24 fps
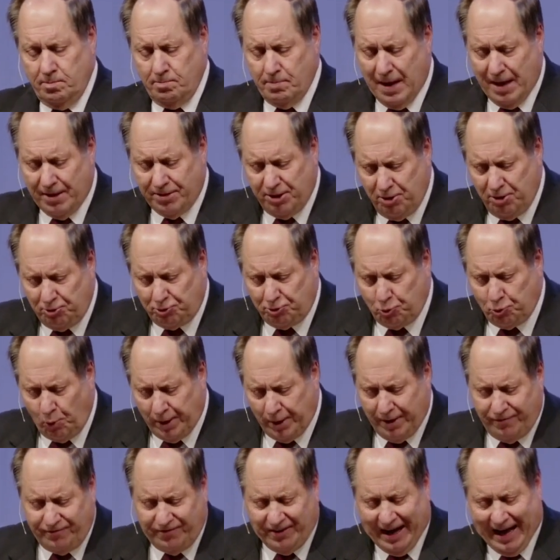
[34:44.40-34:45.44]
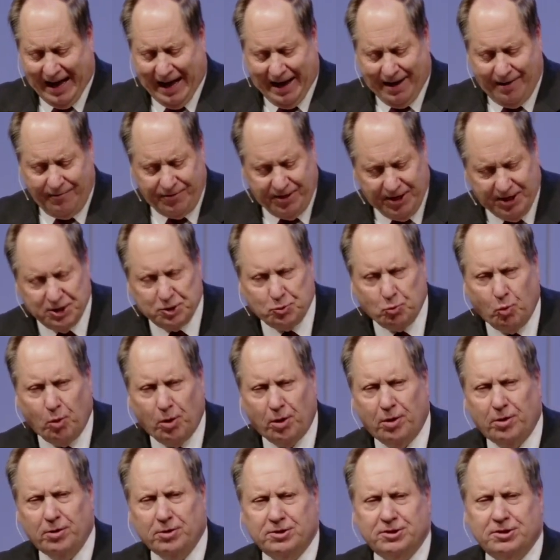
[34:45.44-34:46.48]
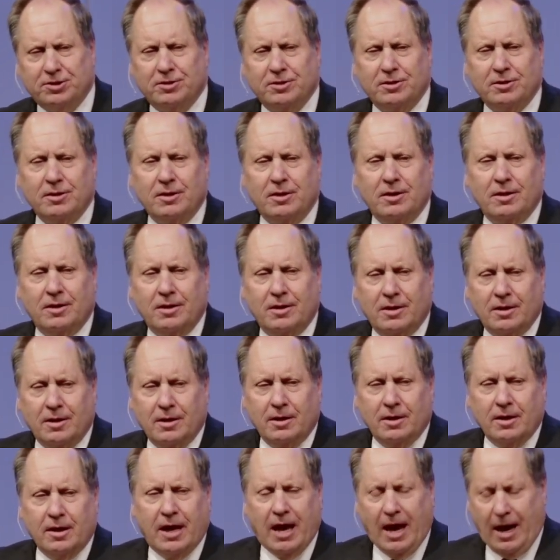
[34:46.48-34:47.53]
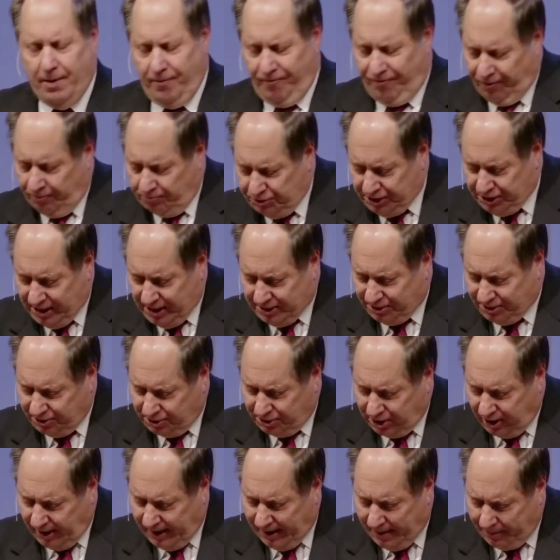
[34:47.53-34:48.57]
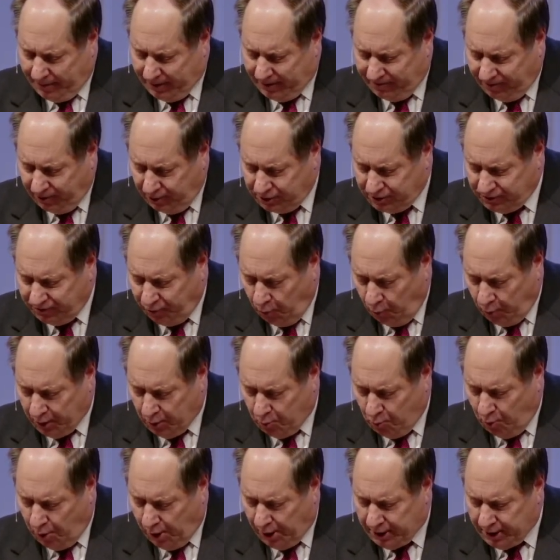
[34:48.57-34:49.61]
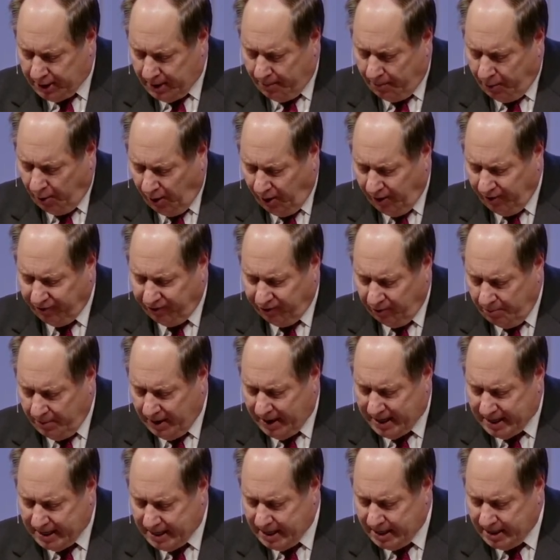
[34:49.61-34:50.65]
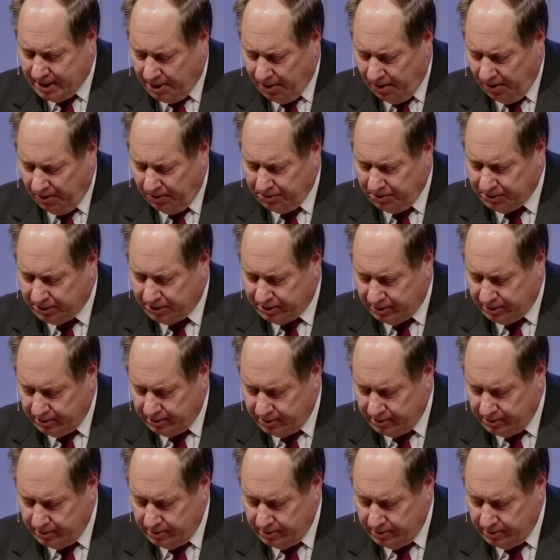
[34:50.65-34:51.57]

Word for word: Matthew 25, these words came from Jesus' lip in verse 41 Depart from me, ye cursed,